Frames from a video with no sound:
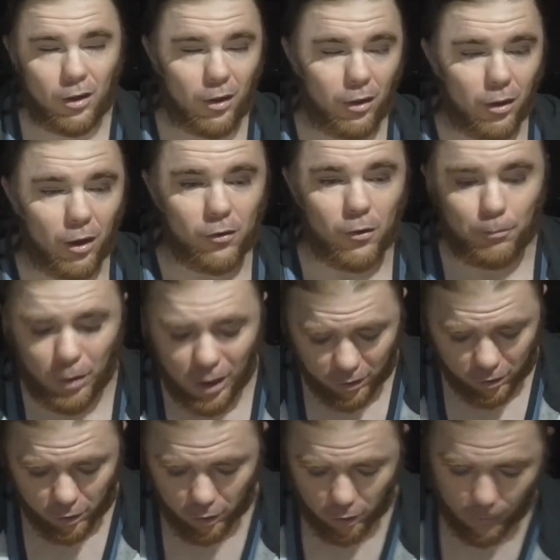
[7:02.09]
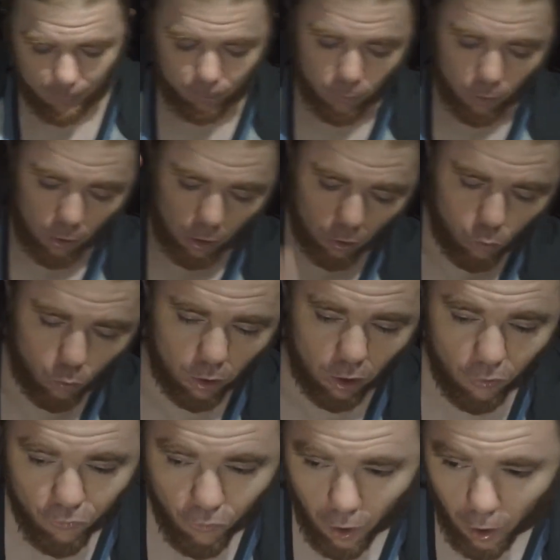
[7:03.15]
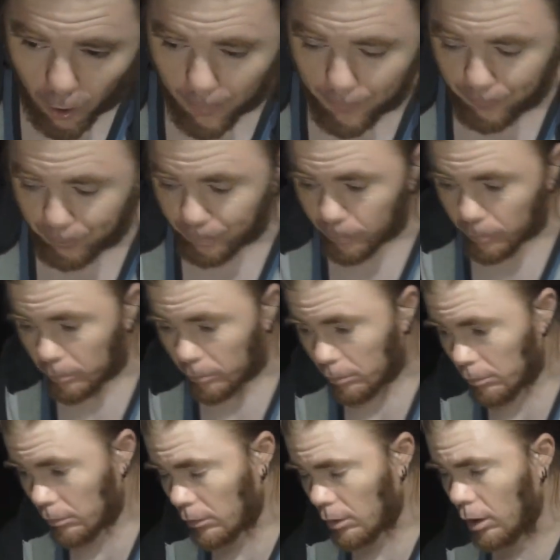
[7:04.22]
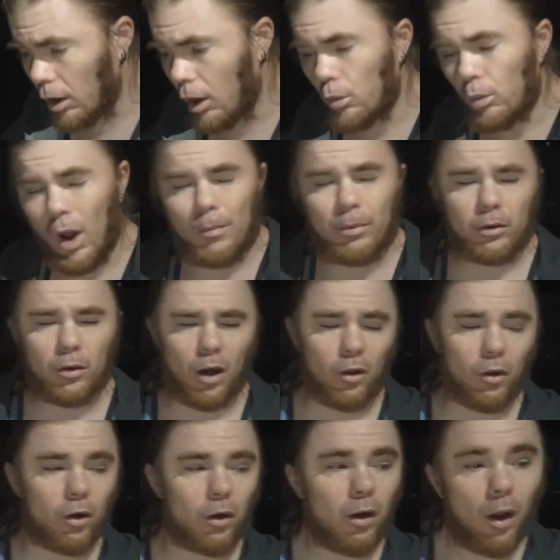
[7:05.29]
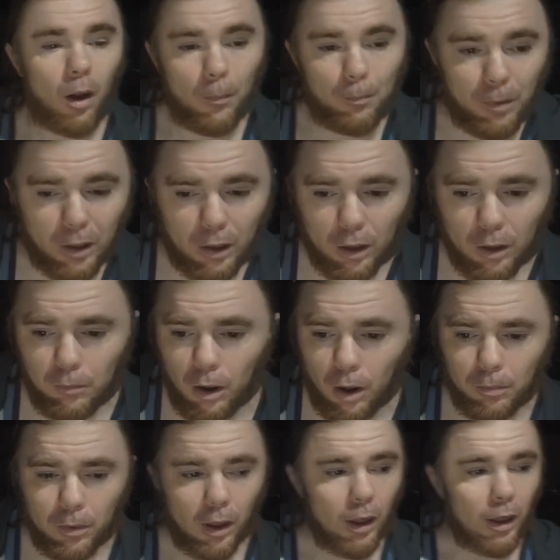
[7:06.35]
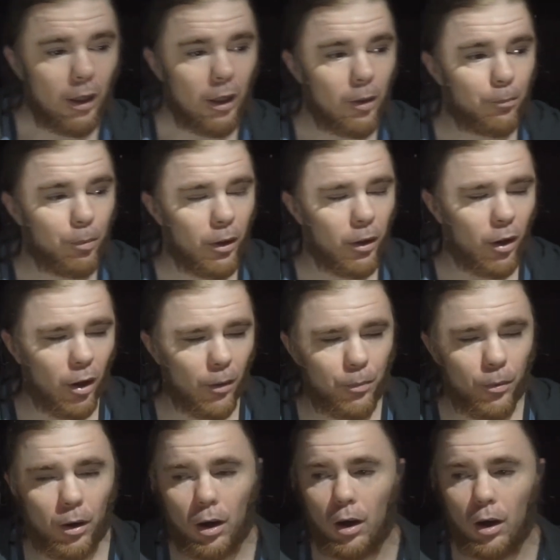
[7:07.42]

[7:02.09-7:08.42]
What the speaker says: and he does it best, is when he fought Robbie Lawler, beat him up. He beat up